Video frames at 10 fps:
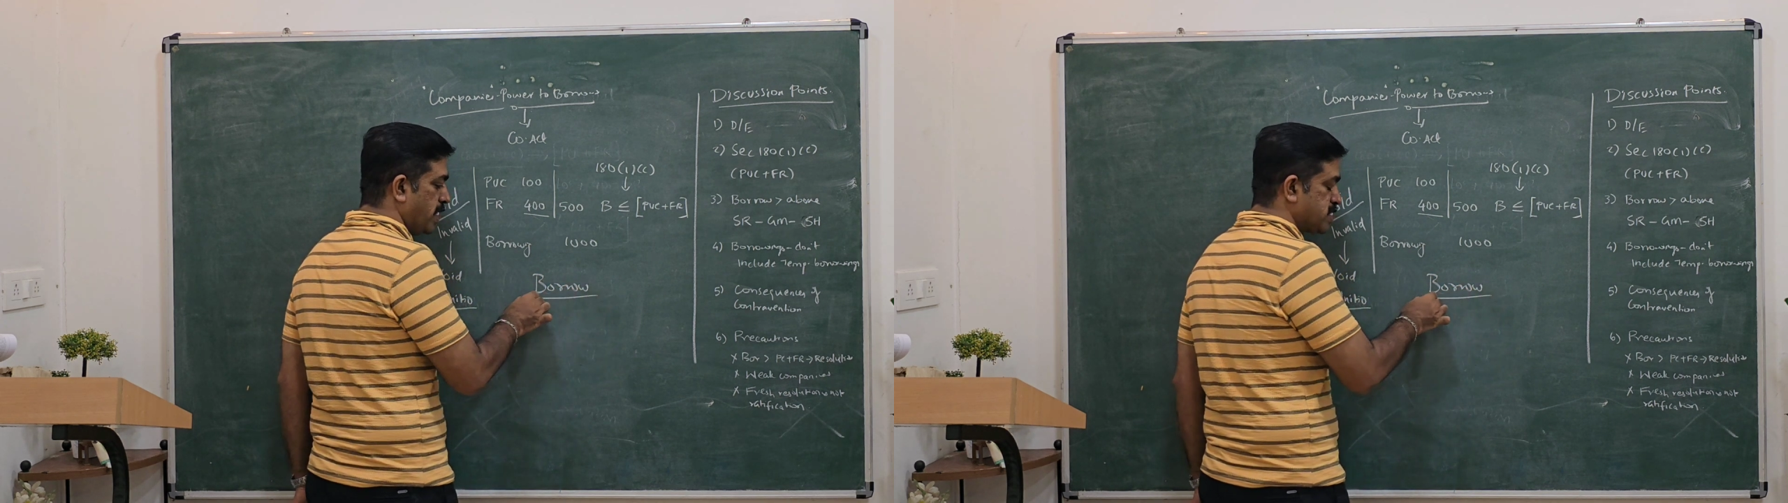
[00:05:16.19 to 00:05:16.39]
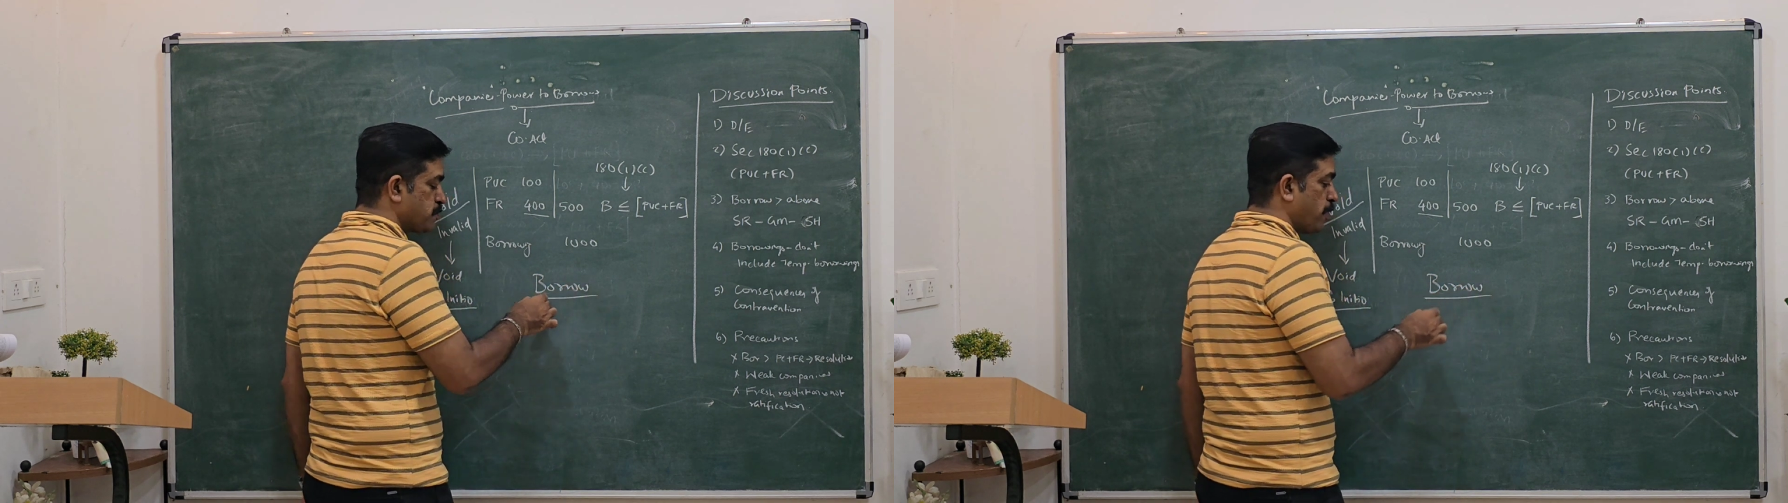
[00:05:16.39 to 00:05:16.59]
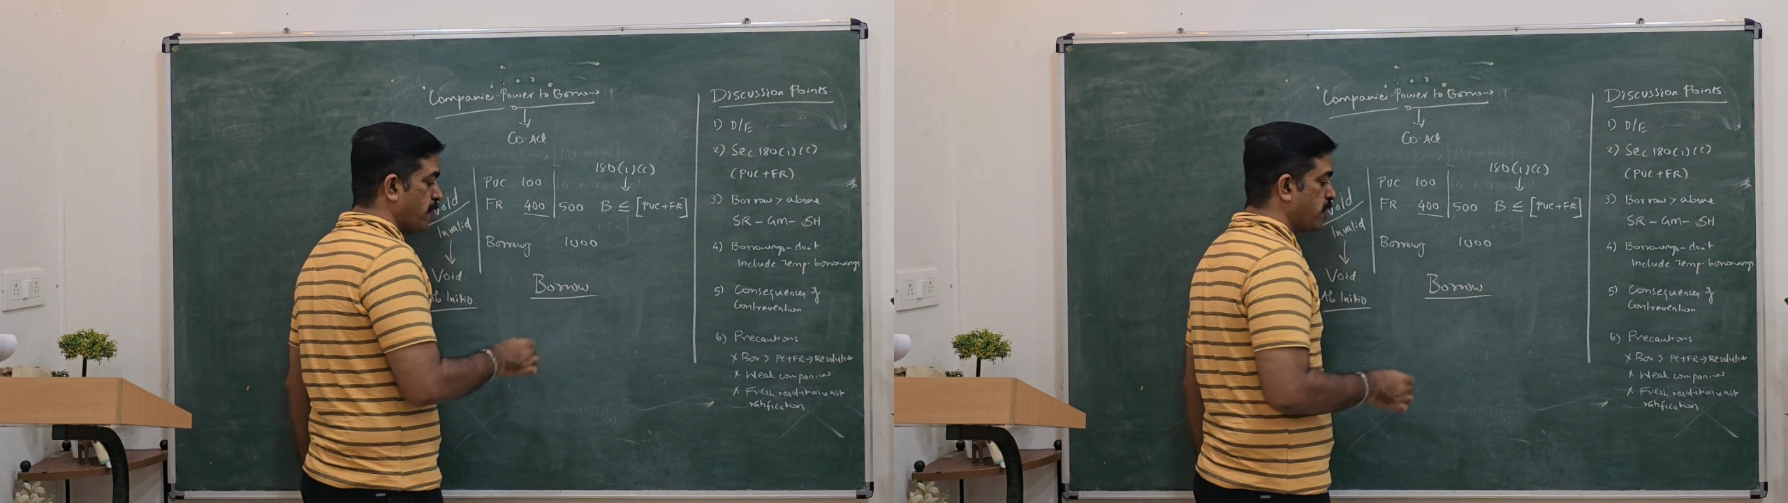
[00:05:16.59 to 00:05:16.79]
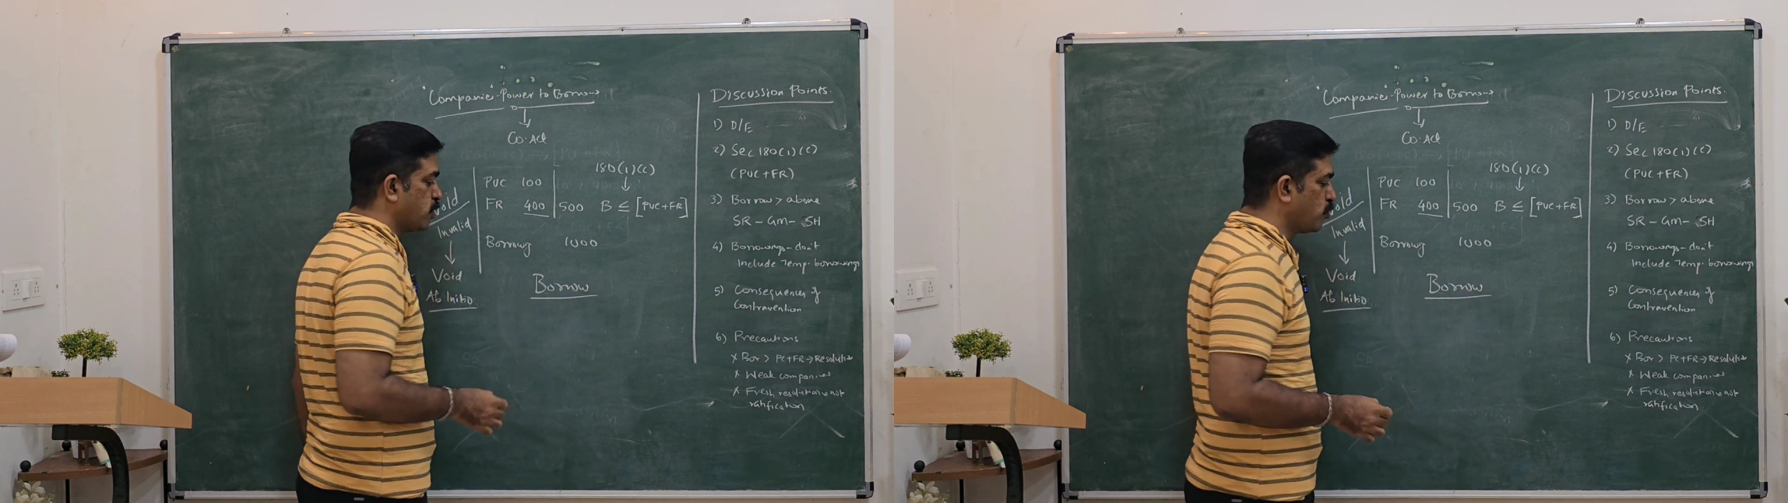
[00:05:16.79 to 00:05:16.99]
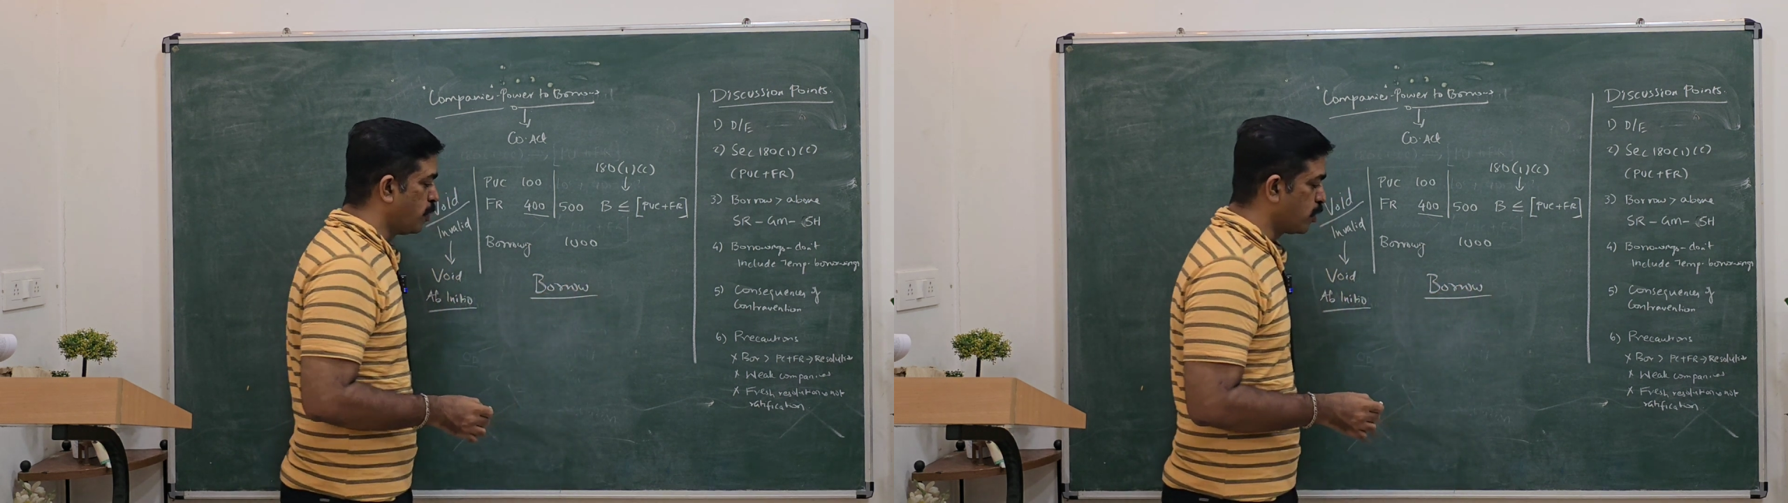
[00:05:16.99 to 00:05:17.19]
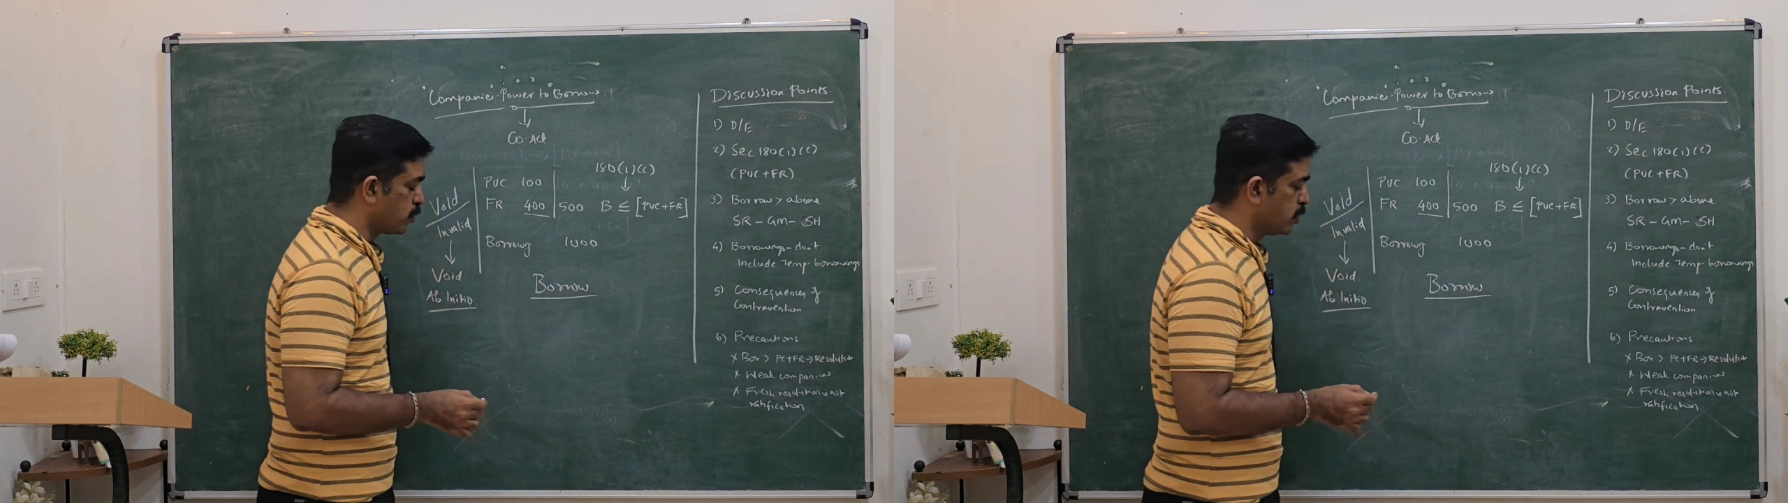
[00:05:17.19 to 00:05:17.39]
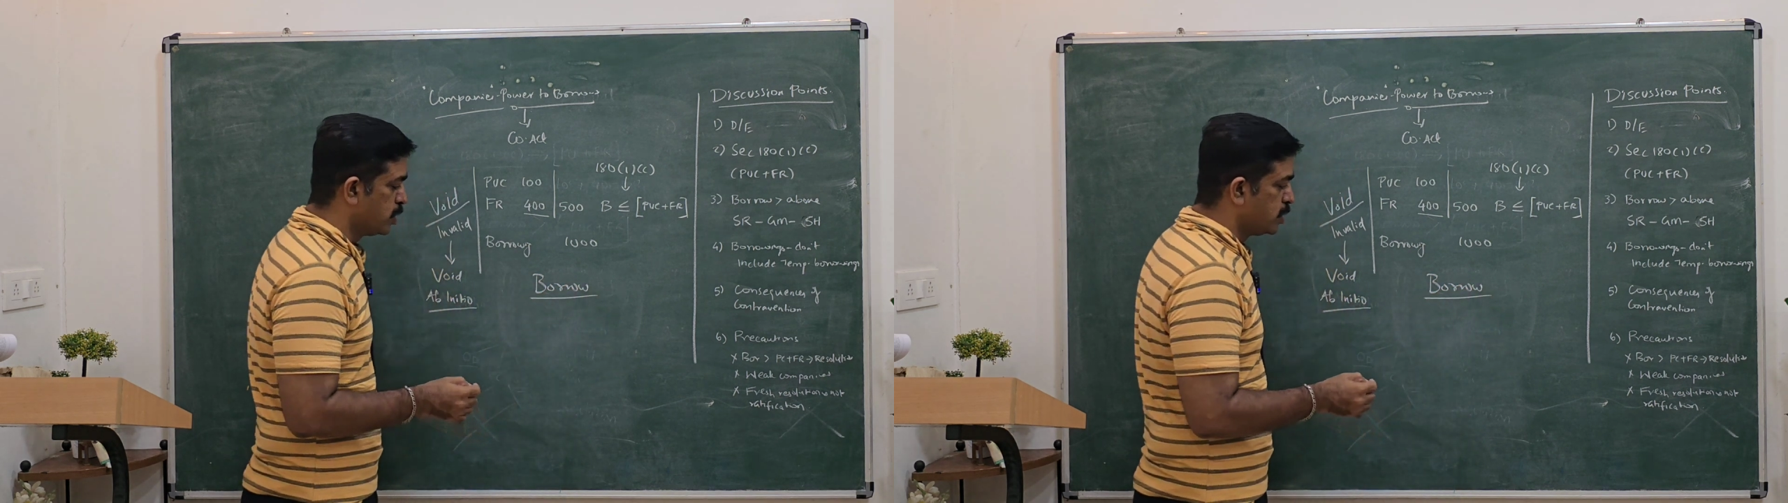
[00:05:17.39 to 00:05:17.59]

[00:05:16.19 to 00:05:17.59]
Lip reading: has power to borrow.